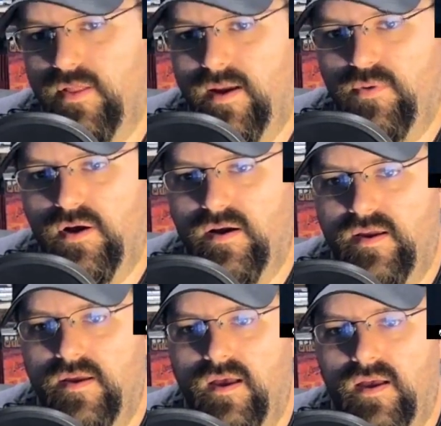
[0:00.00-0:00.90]

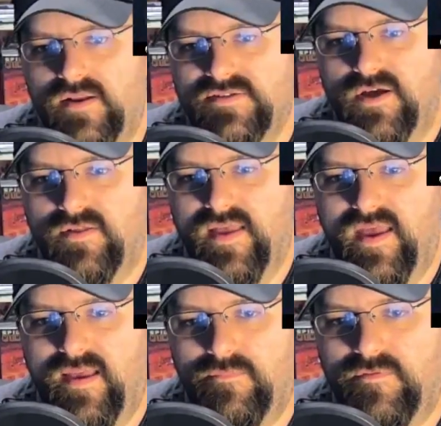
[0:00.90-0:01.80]
library. Install
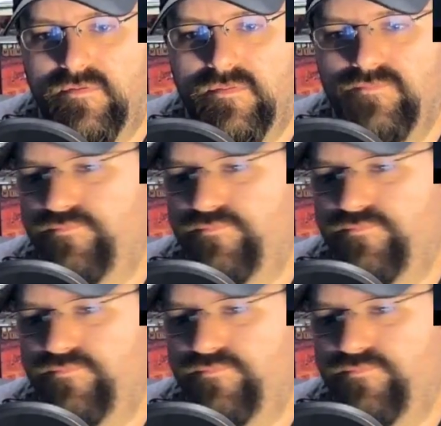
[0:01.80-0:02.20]
games.